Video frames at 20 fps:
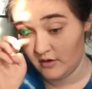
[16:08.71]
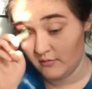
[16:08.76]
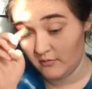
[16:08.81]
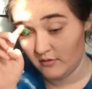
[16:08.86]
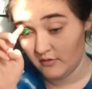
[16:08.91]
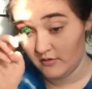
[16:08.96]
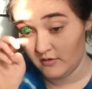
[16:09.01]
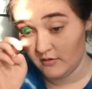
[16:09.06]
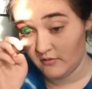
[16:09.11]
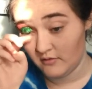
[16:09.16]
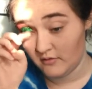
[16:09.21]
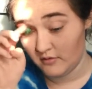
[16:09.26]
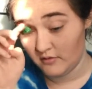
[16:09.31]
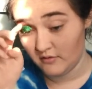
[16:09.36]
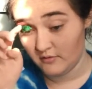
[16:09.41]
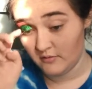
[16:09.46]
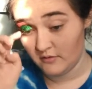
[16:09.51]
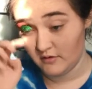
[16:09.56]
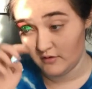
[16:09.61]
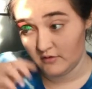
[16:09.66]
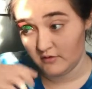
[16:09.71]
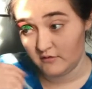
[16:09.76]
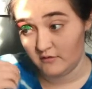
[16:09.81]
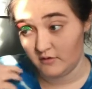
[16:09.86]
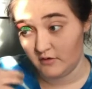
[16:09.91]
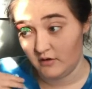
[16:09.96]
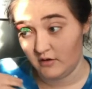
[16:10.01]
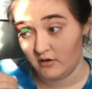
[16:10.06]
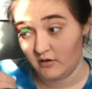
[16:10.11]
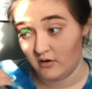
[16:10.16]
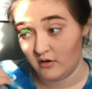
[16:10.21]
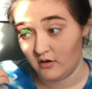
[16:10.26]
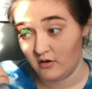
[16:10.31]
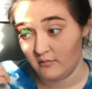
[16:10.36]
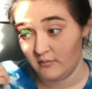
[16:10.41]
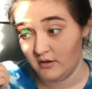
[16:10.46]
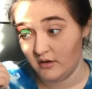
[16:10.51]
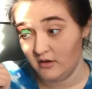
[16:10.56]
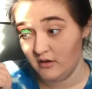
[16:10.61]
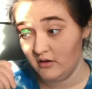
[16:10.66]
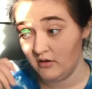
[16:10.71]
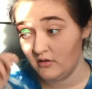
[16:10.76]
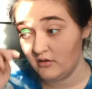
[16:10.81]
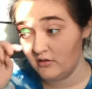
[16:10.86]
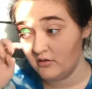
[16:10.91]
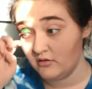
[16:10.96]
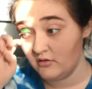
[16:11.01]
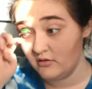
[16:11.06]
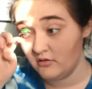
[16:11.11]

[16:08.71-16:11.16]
Hypothyroidism is actually very common